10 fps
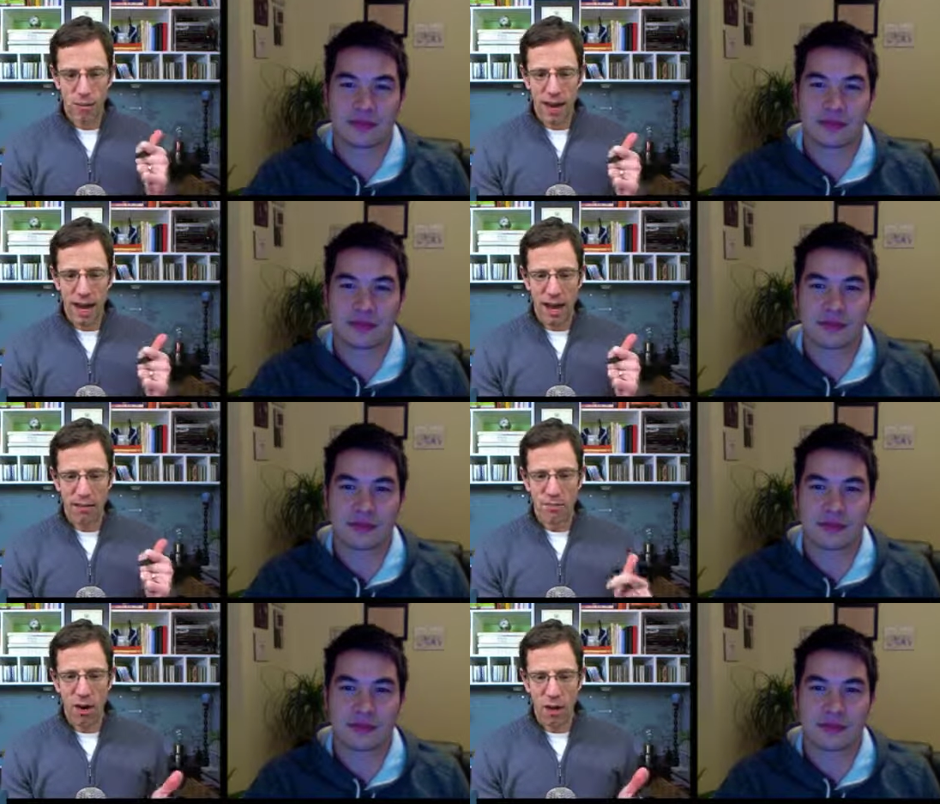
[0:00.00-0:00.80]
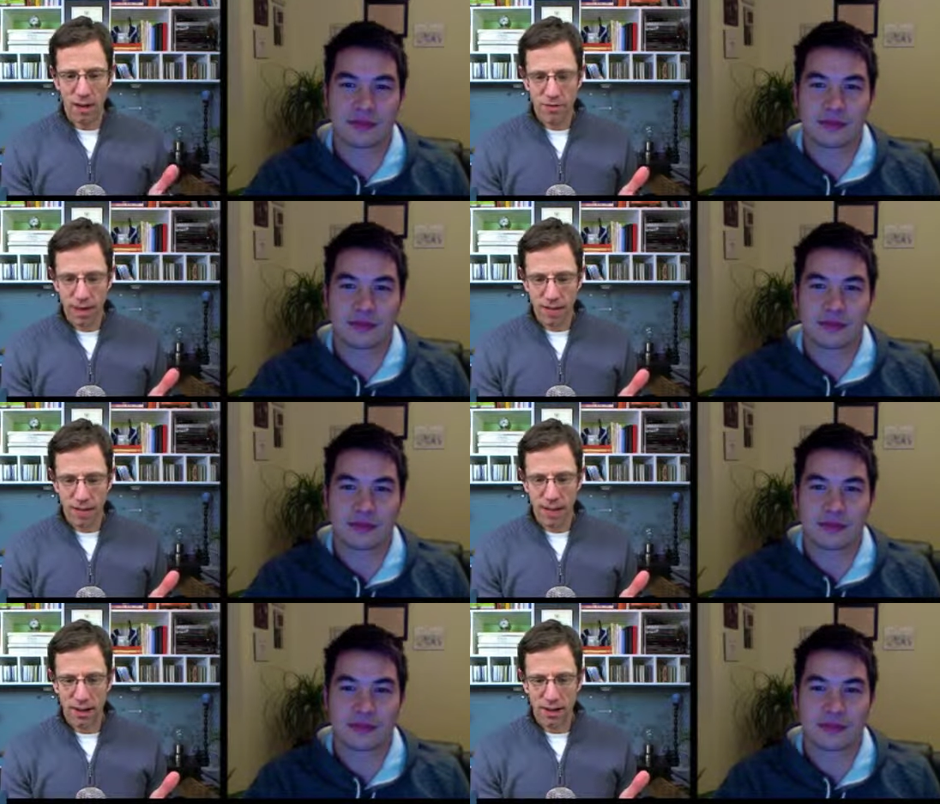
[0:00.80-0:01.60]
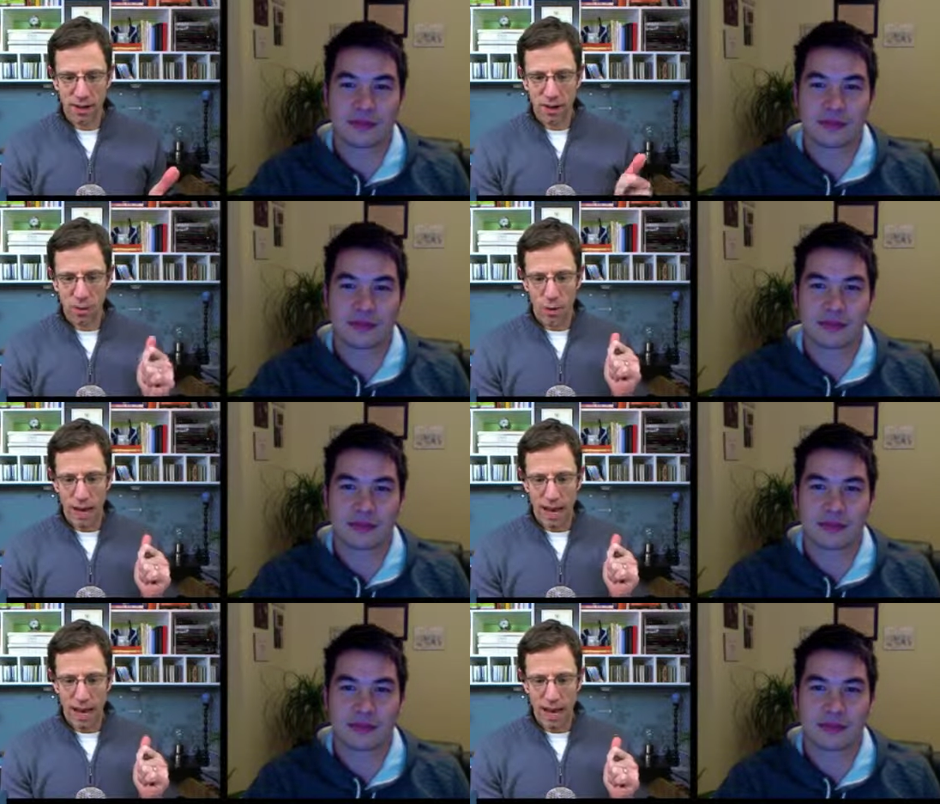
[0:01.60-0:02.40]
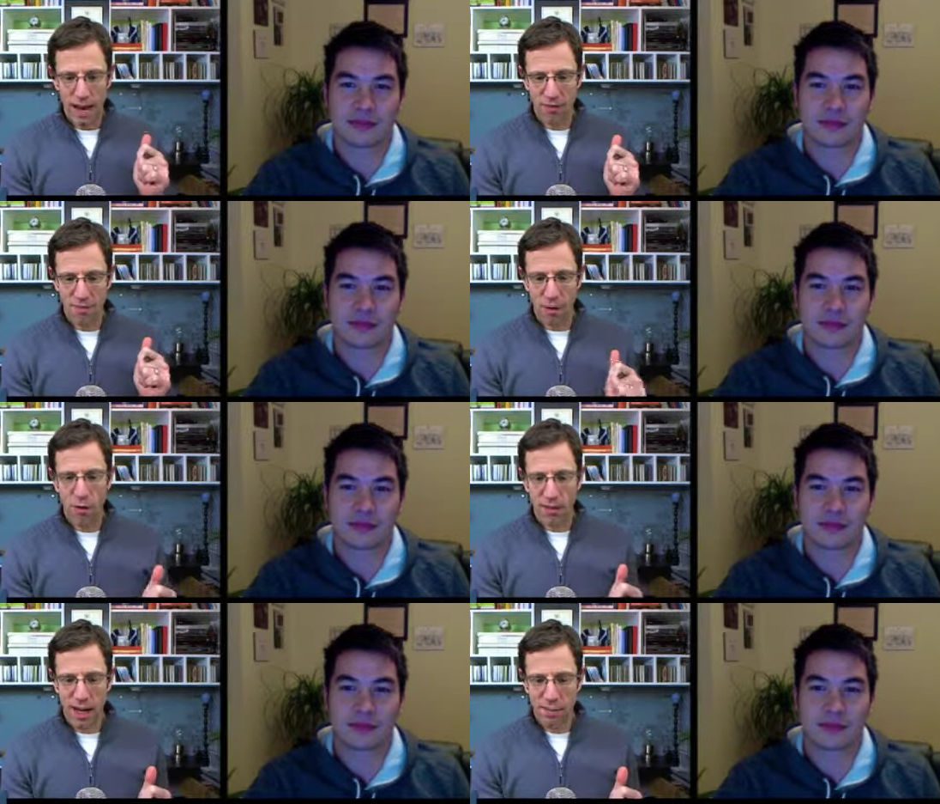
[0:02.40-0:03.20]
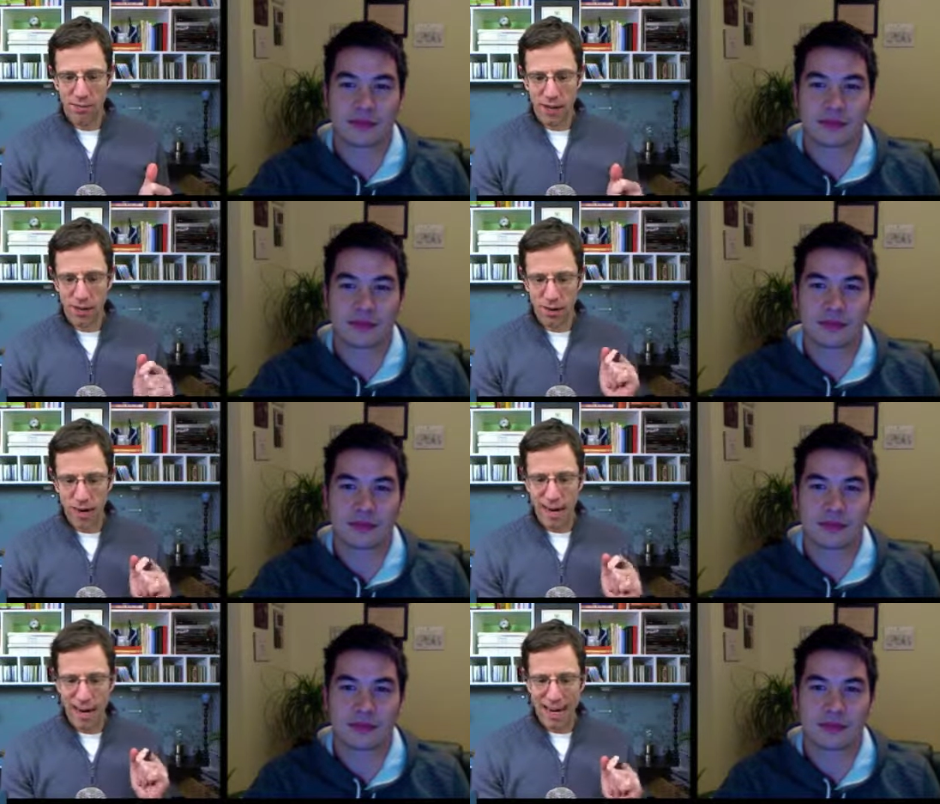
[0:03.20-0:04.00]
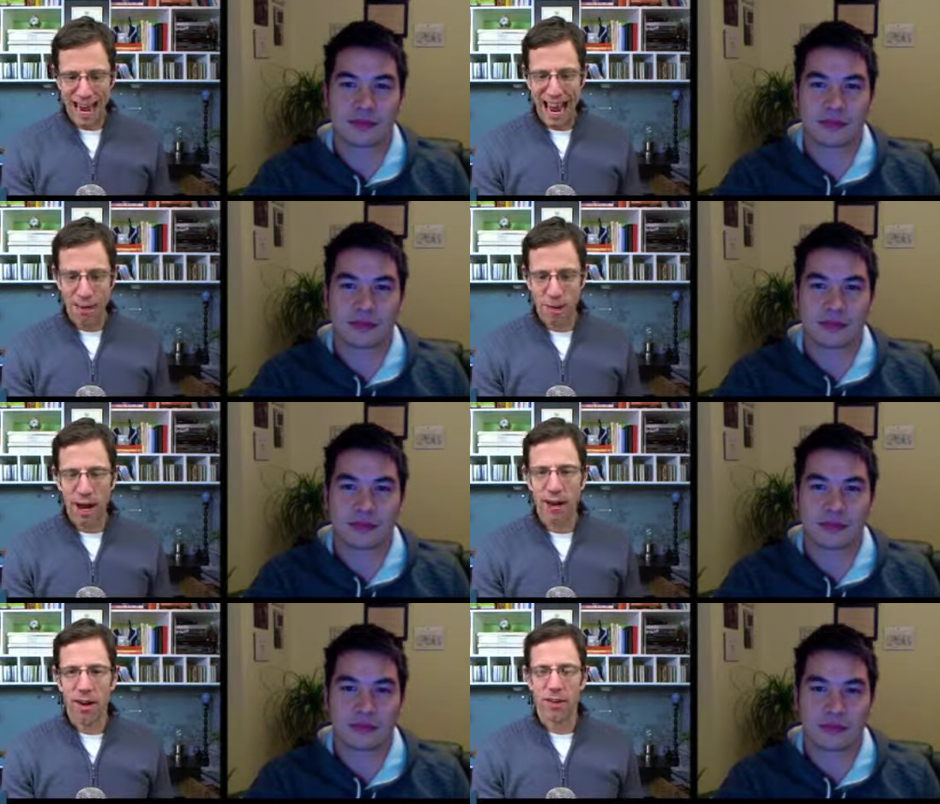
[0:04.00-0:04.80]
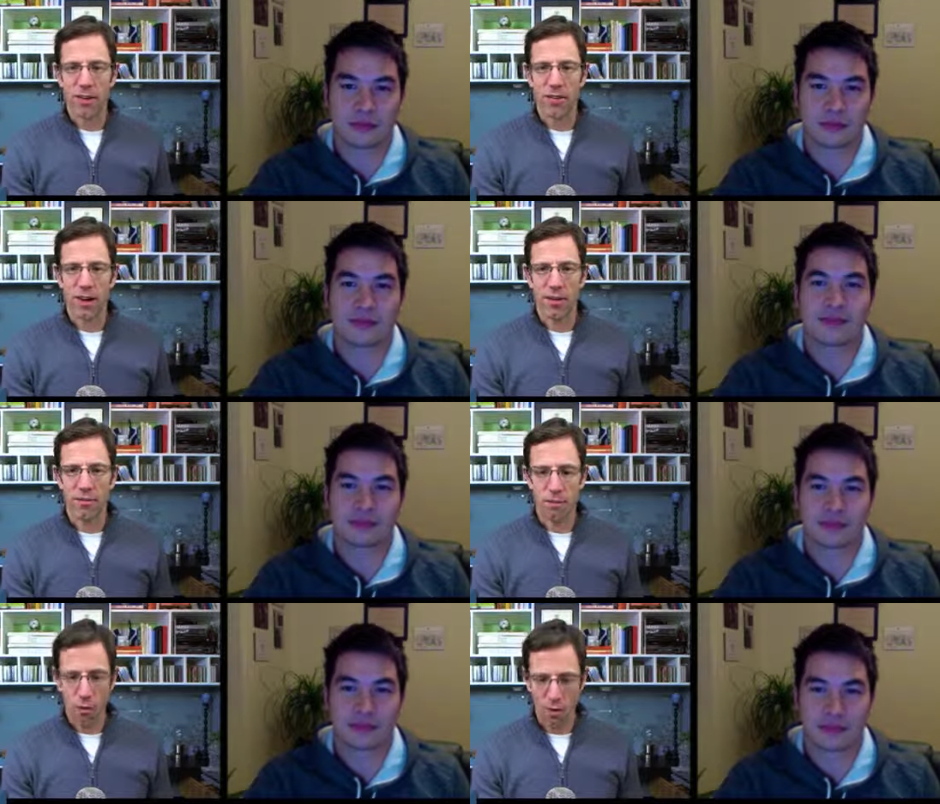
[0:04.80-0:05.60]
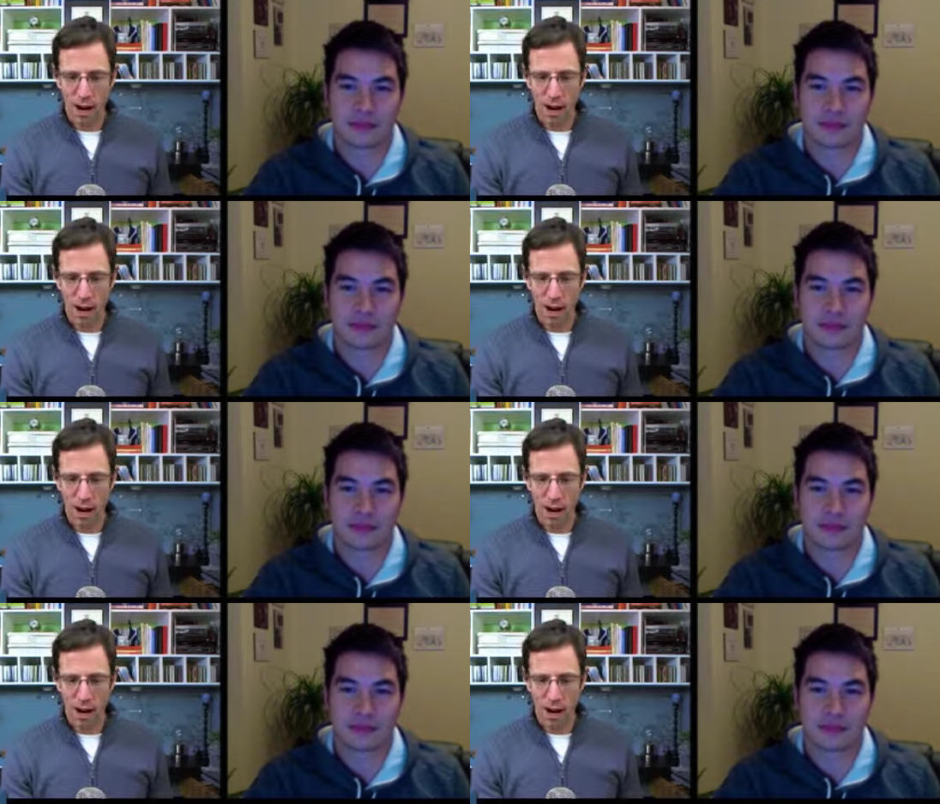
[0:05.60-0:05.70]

Speaker 1: we have market investigator, we have prototype inventor, and app icon designer. Four.